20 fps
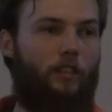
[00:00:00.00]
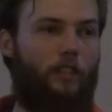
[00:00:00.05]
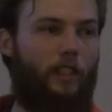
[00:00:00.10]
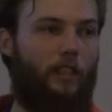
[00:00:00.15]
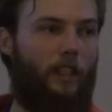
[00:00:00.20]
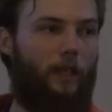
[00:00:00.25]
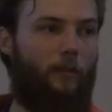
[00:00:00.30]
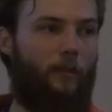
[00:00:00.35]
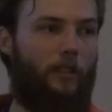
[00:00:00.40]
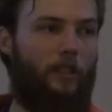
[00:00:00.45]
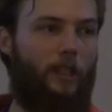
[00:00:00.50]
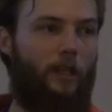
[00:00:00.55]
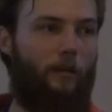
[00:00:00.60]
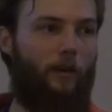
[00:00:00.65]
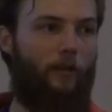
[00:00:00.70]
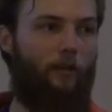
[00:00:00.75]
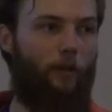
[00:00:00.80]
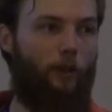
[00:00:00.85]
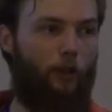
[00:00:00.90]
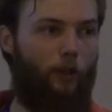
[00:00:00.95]
to set up a
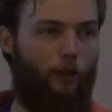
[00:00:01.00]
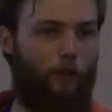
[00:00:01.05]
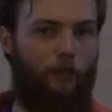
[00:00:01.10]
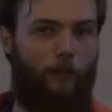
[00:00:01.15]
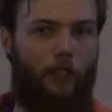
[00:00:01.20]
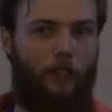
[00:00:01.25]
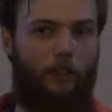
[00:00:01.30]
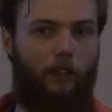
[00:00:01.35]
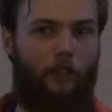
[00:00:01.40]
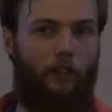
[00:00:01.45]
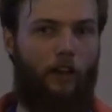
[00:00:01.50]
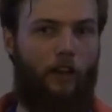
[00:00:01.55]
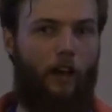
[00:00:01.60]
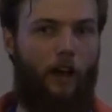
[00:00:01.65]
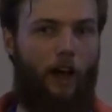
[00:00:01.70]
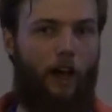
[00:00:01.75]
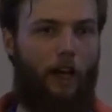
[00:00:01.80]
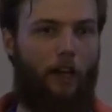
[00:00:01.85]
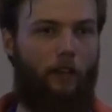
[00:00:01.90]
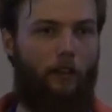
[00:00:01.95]
schema for your field,
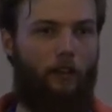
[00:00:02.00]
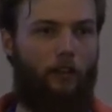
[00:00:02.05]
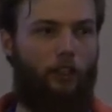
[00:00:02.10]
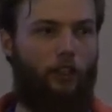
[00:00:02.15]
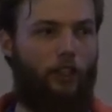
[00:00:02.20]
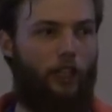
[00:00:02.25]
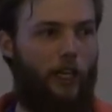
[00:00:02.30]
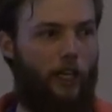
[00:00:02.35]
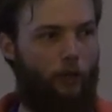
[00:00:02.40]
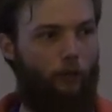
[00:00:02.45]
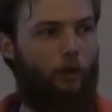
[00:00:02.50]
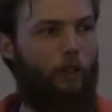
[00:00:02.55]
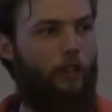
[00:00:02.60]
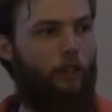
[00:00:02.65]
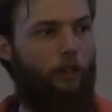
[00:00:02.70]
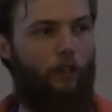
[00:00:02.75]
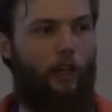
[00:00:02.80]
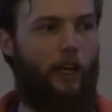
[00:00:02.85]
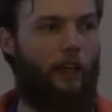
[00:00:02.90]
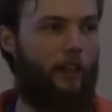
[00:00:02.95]
I could share with
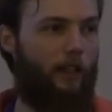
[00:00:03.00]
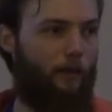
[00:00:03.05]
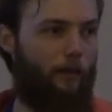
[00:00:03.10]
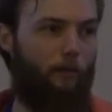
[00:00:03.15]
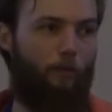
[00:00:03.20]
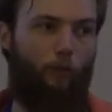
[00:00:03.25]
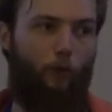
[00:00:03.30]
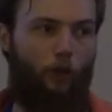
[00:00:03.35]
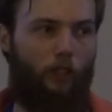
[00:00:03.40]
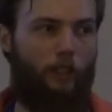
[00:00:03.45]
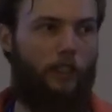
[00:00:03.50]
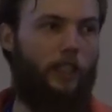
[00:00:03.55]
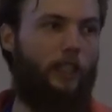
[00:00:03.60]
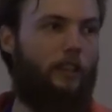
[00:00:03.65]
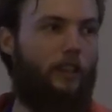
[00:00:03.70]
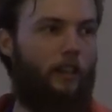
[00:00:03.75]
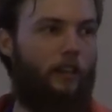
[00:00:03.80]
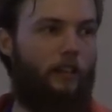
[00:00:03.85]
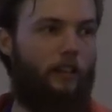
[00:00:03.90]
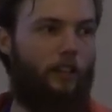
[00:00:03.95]
you like in more
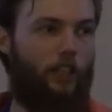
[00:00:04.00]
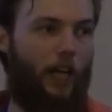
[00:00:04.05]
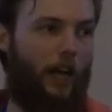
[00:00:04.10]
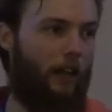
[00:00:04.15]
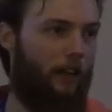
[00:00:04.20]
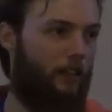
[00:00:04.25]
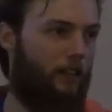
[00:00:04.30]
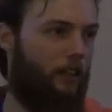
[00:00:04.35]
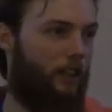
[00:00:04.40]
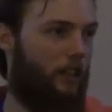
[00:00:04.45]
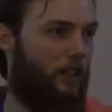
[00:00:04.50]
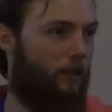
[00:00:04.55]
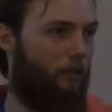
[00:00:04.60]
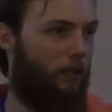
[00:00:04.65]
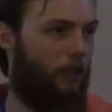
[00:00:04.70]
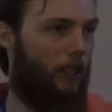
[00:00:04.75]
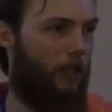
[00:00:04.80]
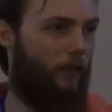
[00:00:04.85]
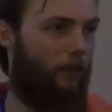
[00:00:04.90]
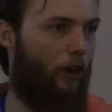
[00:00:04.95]
detail the challenges
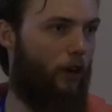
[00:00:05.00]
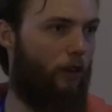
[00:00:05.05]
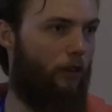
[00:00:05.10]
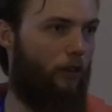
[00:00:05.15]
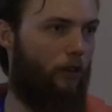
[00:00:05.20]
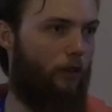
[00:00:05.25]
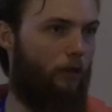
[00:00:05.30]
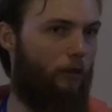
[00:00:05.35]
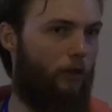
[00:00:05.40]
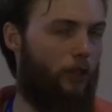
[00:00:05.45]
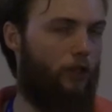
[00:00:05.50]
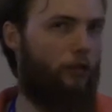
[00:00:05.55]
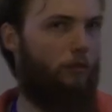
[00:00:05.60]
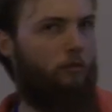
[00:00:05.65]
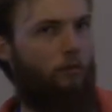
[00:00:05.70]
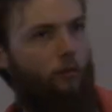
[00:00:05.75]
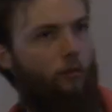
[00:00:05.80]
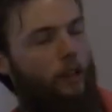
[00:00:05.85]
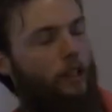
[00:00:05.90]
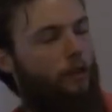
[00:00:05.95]
which I've gone through, which
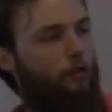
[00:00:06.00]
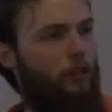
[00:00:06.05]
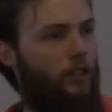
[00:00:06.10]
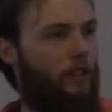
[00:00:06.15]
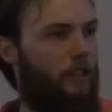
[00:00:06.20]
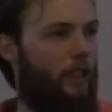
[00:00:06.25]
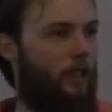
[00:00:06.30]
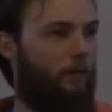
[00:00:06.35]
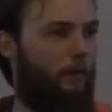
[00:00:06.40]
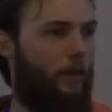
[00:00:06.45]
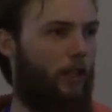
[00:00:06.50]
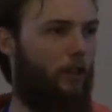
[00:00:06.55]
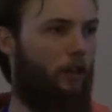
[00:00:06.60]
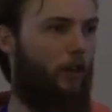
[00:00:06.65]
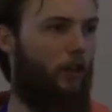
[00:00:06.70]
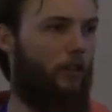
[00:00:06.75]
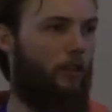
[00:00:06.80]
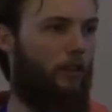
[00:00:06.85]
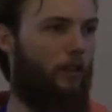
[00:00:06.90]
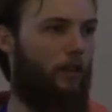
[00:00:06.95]
were interesting but
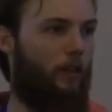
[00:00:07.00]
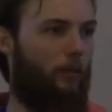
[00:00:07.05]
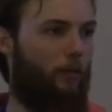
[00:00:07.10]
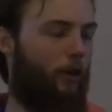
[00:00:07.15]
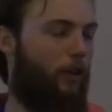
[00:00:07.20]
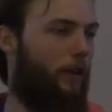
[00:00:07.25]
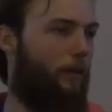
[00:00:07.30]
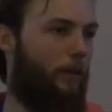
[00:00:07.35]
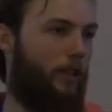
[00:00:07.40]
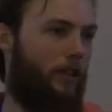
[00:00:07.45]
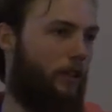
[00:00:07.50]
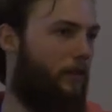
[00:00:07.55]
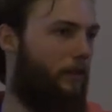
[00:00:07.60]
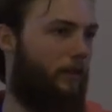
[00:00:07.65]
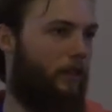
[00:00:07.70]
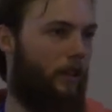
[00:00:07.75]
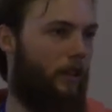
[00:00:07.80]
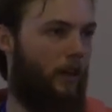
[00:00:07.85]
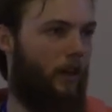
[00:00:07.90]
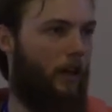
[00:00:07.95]
not uh,
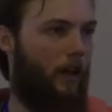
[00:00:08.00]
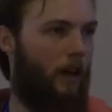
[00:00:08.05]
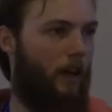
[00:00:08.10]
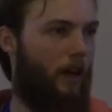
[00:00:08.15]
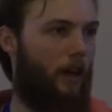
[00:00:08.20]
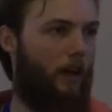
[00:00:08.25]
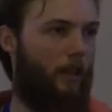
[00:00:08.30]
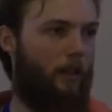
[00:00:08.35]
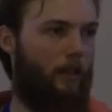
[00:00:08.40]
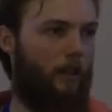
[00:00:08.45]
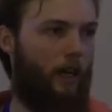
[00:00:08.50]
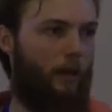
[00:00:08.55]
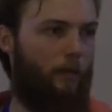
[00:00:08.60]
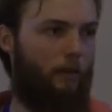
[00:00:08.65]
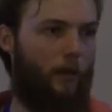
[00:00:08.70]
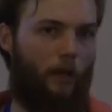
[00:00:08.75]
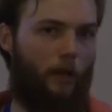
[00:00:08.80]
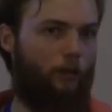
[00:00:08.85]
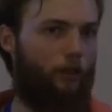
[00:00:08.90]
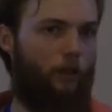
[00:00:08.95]
prohibitive, and
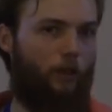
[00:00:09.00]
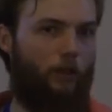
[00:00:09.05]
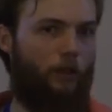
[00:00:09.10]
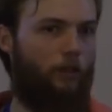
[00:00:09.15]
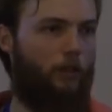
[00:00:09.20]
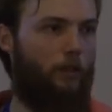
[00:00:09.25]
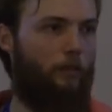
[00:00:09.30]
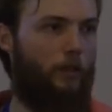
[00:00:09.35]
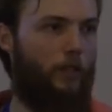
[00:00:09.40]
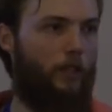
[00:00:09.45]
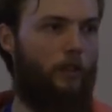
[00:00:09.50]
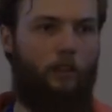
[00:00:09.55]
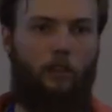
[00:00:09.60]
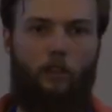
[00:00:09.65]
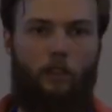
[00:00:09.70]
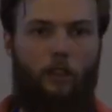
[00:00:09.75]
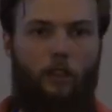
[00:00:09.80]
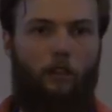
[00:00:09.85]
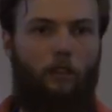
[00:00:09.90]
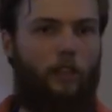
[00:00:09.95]
I'm, I'm sure you would be
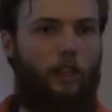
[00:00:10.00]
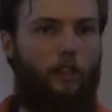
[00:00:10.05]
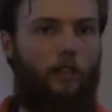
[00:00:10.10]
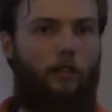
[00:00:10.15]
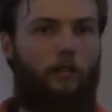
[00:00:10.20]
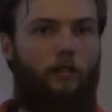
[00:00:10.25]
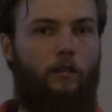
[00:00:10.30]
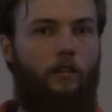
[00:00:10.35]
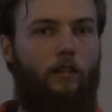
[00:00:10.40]
good to go. Yeah.